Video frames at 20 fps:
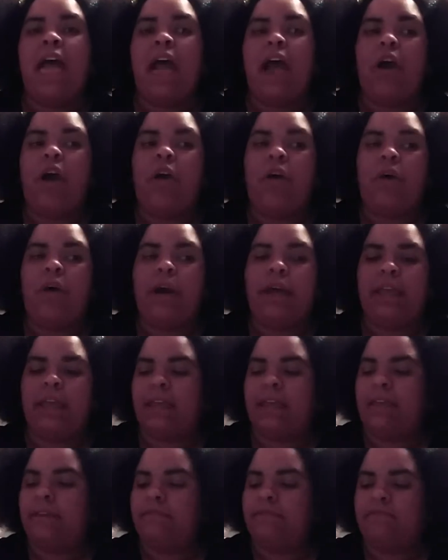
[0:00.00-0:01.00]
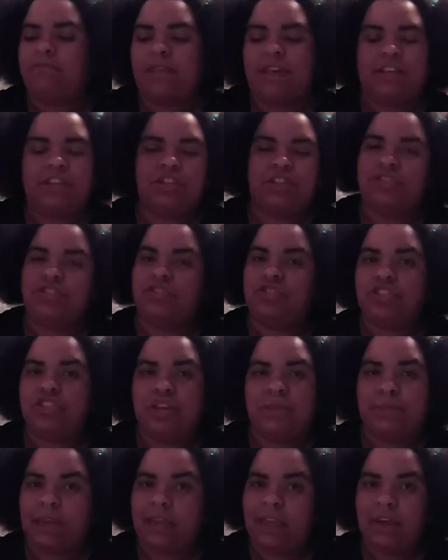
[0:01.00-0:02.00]
or if that's just her
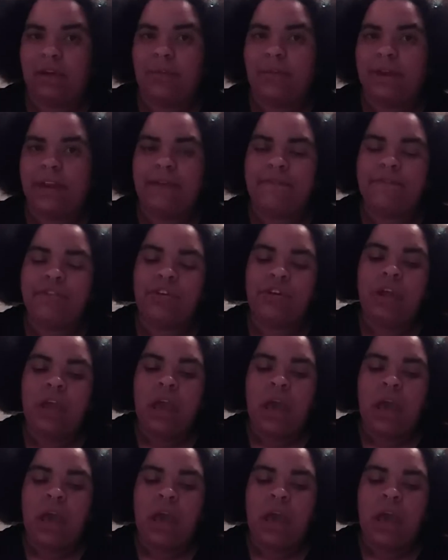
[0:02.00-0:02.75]
shipping or whatever.